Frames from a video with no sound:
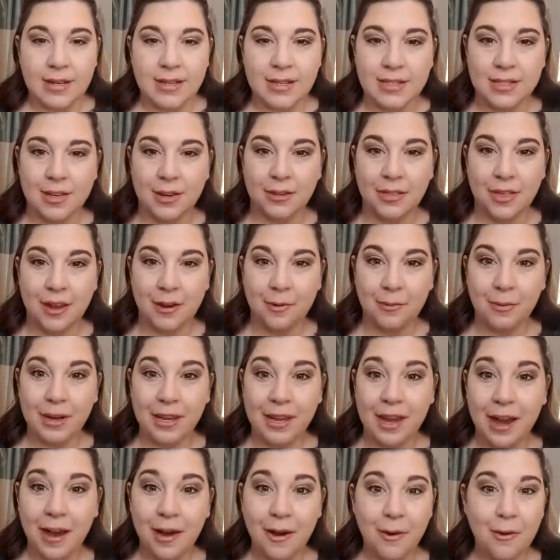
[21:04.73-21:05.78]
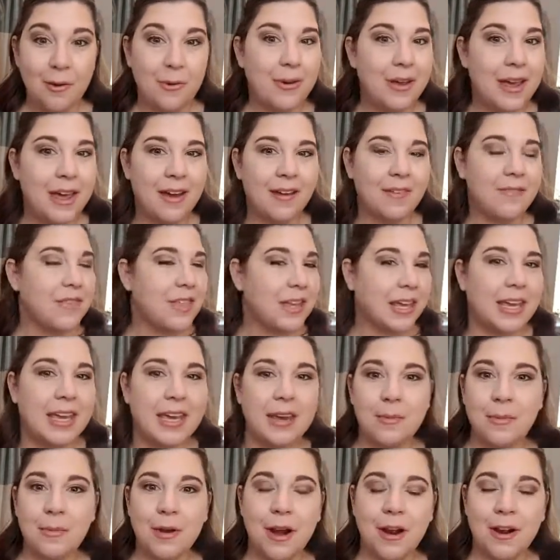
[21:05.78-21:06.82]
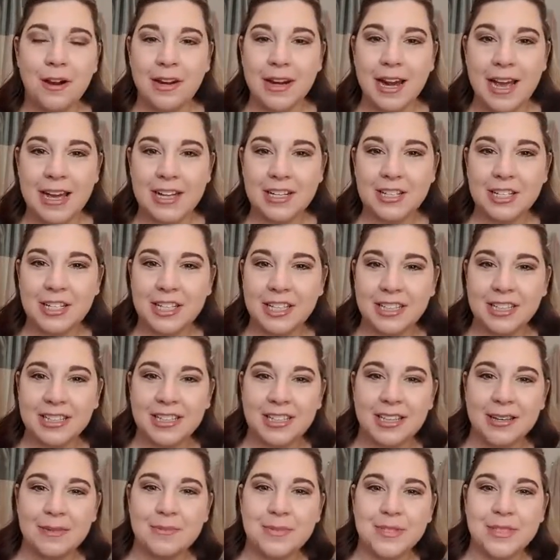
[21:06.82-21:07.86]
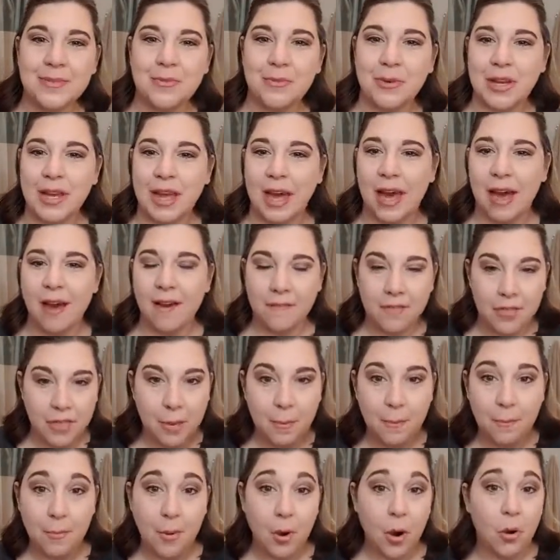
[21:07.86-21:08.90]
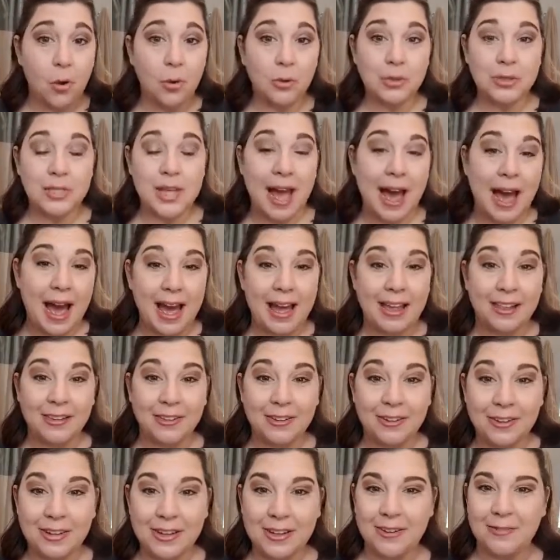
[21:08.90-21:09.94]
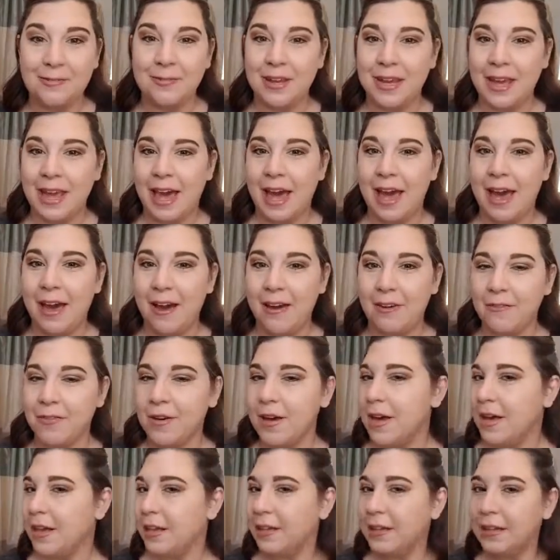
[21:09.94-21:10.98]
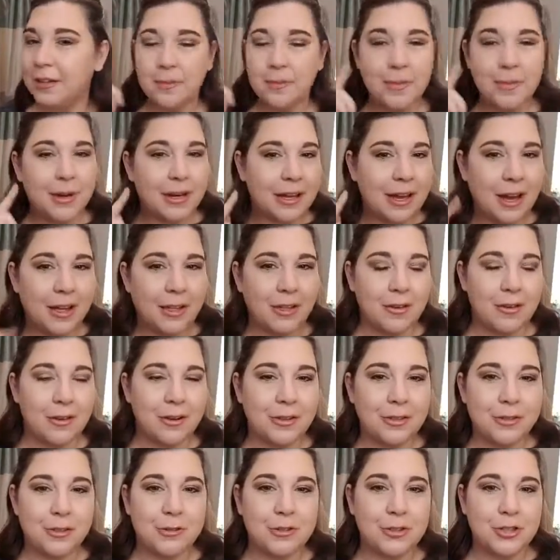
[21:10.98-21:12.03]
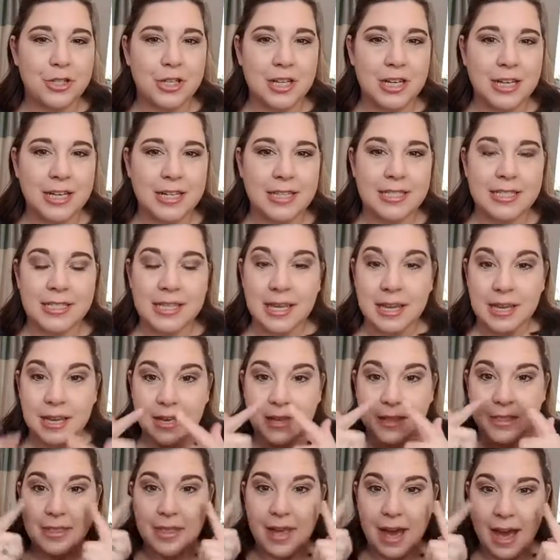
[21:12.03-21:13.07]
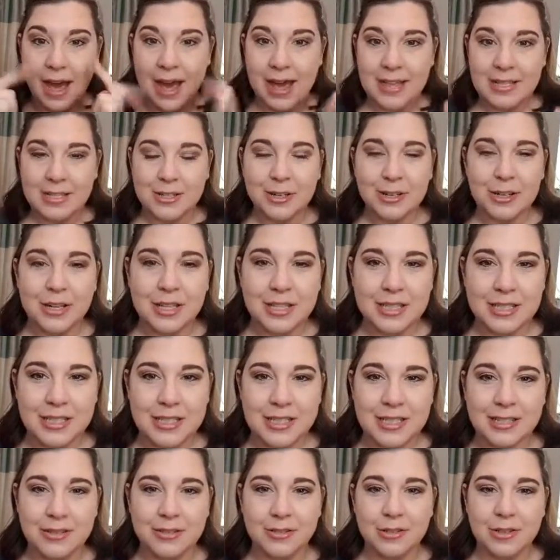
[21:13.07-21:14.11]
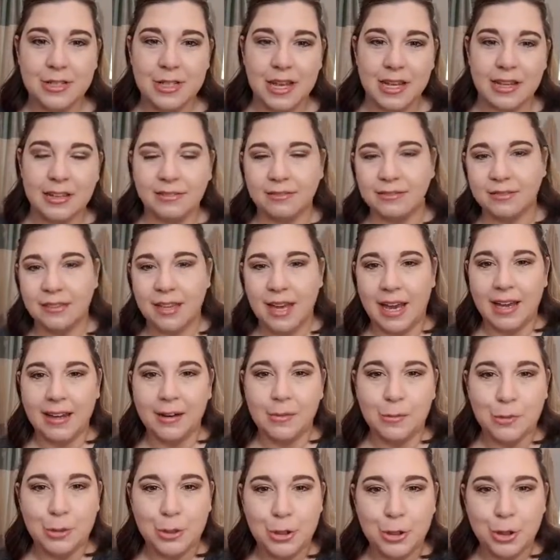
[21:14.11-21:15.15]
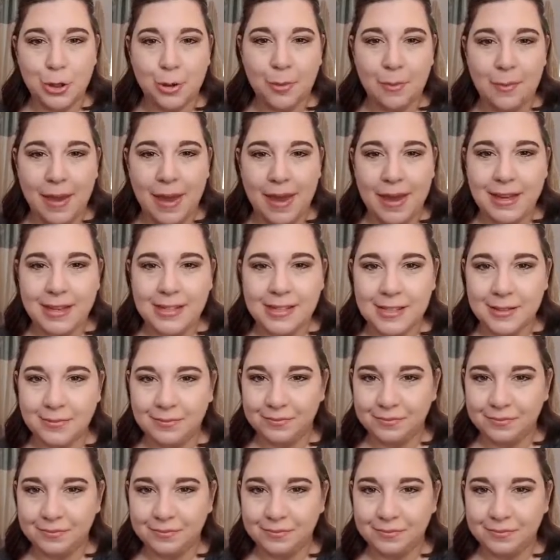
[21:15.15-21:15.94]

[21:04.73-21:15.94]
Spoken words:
So there we go. We have the Kim Kardashian lips. We have the bold eye look. We have a little bit of color on those cheeks. The eyes are concealed and kind of mature baked.